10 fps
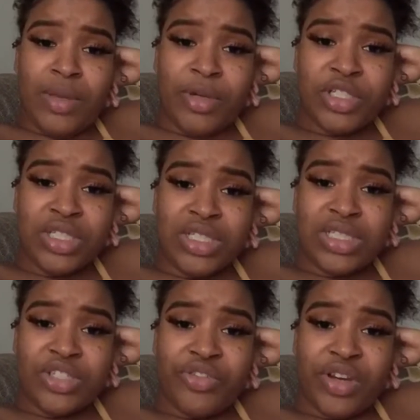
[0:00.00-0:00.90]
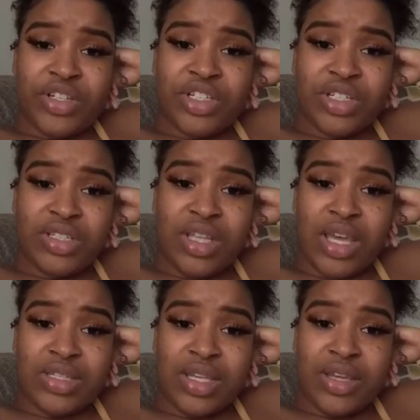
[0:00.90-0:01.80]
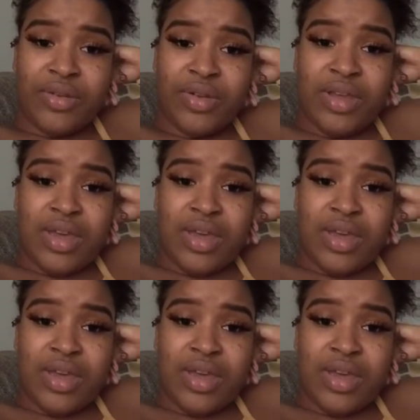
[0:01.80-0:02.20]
Merciless, the trans shit is gay as hell.